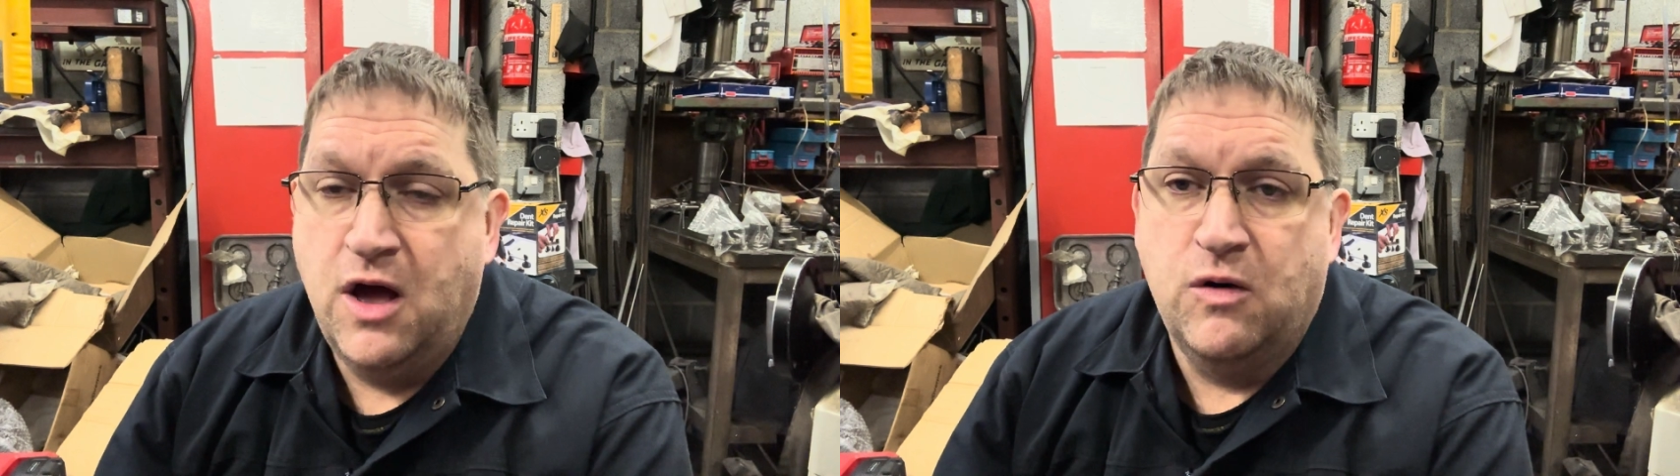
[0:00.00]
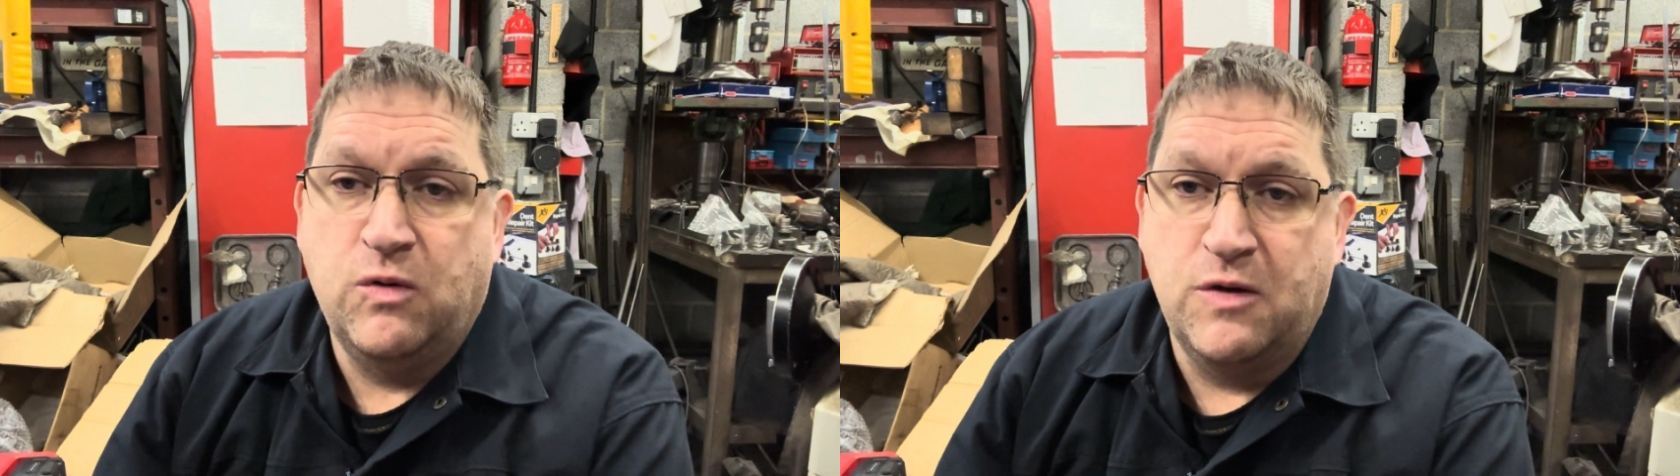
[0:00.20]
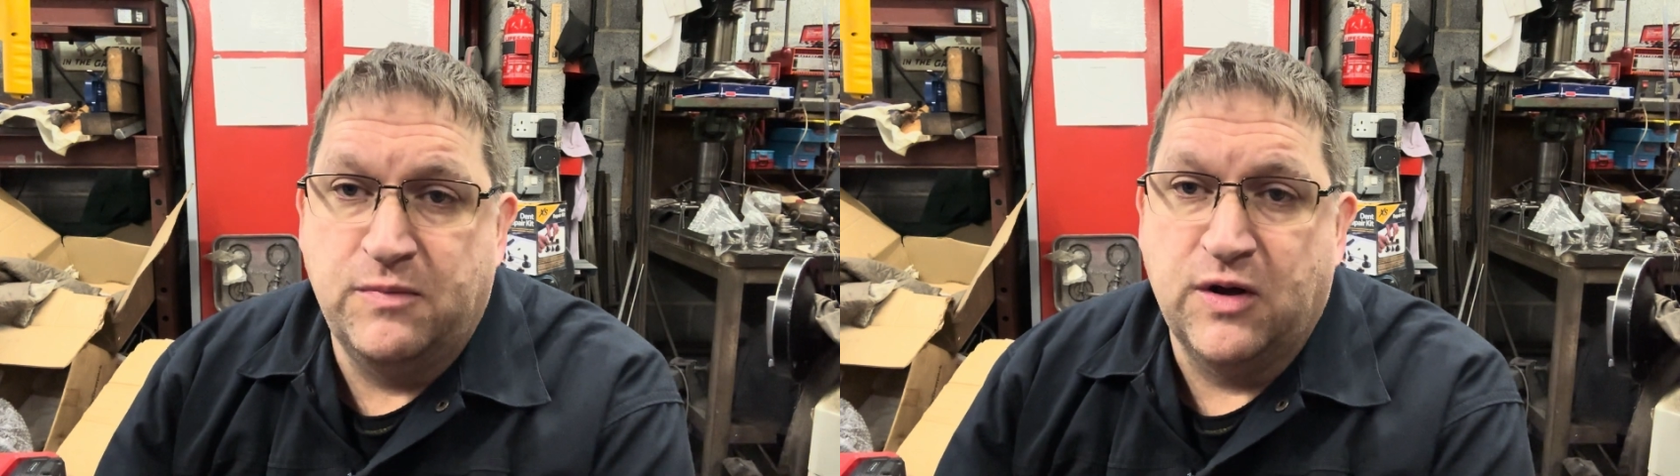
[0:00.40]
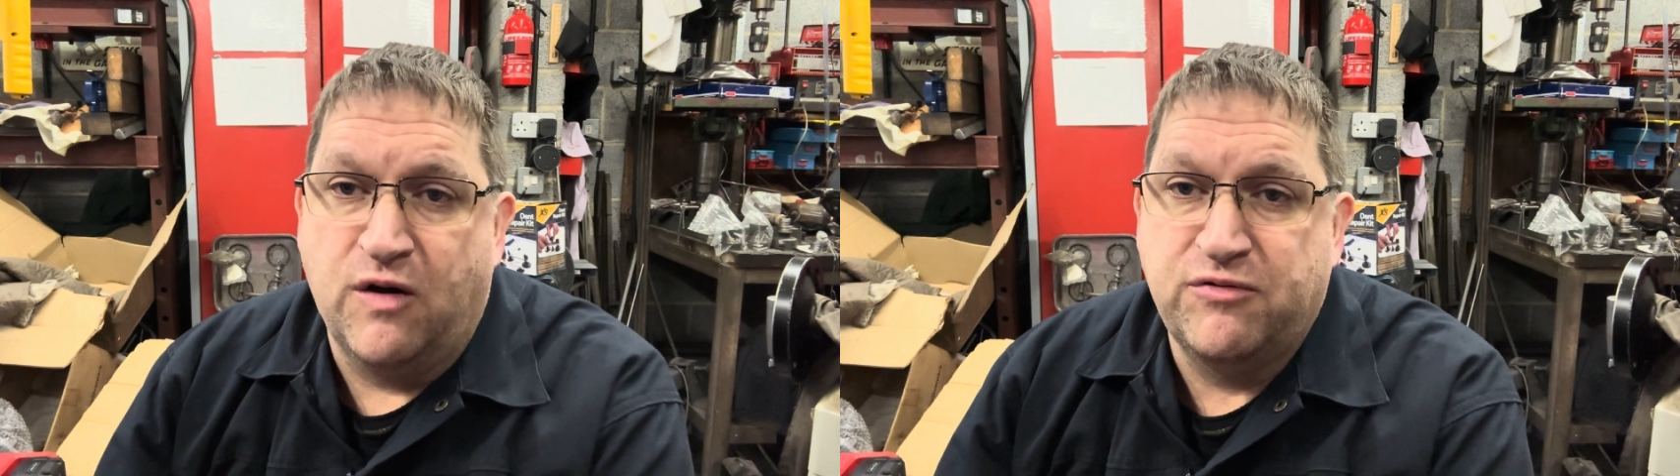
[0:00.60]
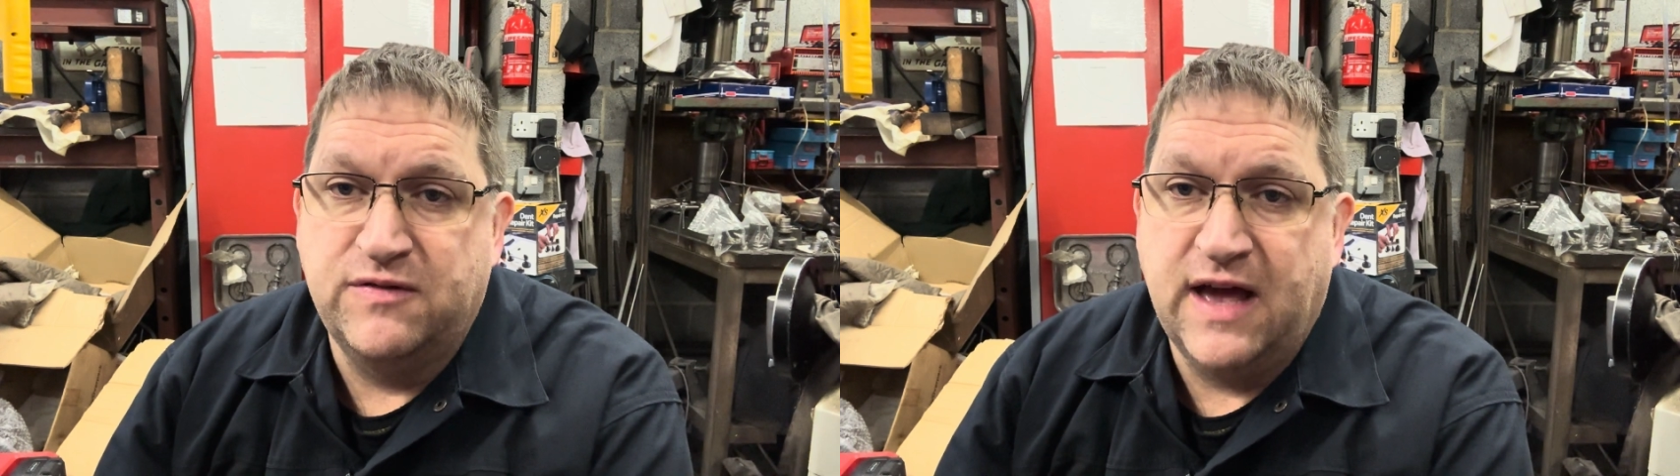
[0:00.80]
won't be
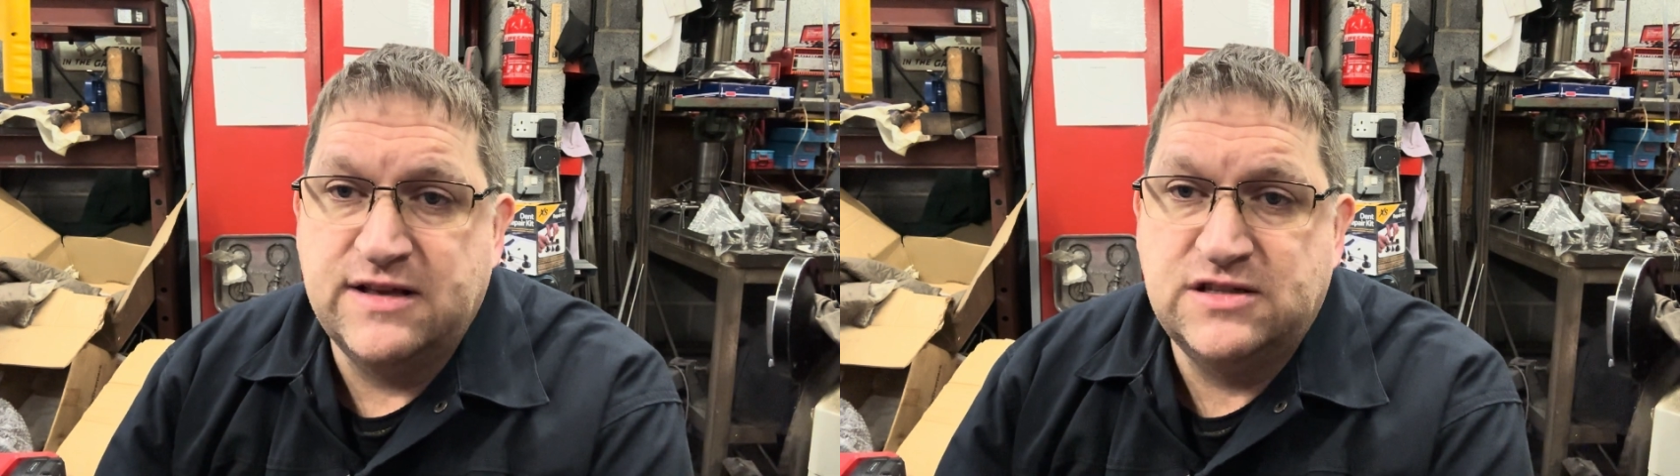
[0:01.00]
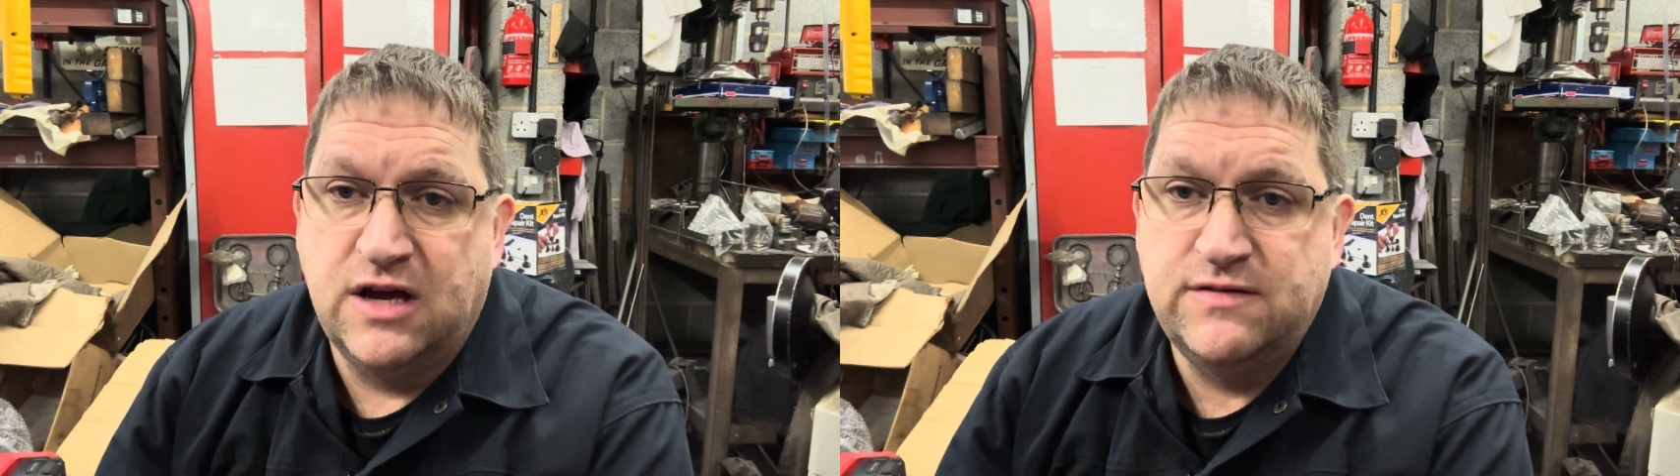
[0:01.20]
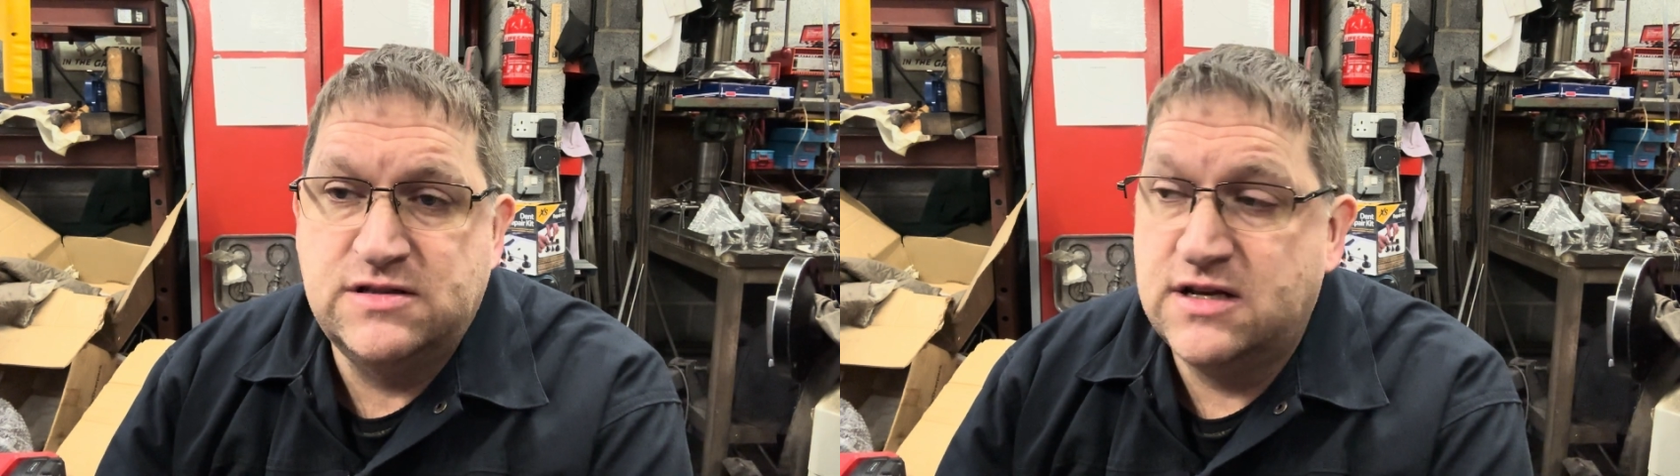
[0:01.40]
offering that service,